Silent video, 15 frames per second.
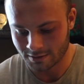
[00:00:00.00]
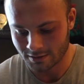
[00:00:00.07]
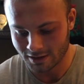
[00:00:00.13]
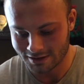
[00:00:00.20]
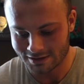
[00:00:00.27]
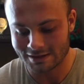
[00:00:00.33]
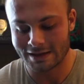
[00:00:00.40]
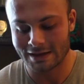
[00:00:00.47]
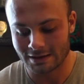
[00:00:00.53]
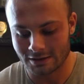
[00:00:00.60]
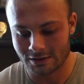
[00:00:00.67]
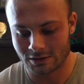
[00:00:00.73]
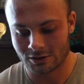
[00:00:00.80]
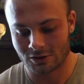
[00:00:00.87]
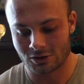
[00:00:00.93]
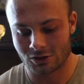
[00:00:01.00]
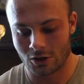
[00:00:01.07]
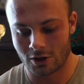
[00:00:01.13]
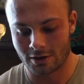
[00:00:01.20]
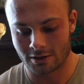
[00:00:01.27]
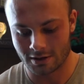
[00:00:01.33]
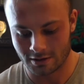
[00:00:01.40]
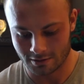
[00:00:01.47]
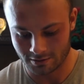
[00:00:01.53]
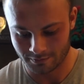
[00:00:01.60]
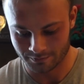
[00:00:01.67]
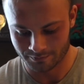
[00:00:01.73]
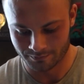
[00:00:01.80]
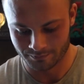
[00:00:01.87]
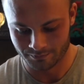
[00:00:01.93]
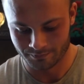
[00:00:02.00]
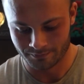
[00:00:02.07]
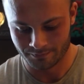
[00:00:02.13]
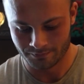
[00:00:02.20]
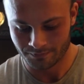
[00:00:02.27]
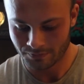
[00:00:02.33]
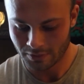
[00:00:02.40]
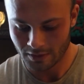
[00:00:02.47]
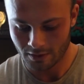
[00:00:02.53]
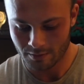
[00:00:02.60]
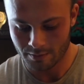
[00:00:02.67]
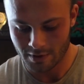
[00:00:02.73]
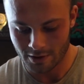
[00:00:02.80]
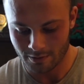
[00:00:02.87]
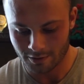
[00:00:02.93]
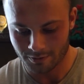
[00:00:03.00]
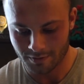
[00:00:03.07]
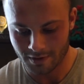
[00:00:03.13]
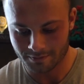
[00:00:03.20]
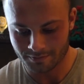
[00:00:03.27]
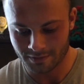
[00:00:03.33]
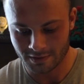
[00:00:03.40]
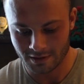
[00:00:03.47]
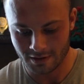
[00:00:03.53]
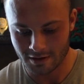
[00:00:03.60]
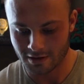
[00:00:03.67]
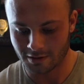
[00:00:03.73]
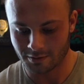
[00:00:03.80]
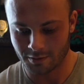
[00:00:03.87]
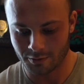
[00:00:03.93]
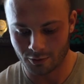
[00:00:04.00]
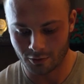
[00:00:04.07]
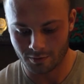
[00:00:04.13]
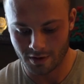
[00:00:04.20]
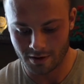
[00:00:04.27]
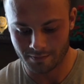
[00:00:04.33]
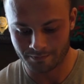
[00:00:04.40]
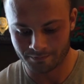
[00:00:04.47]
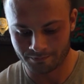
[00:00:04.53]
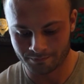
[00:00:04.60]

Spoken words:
let's get started here. Bear with me. Alright, let me pull them up.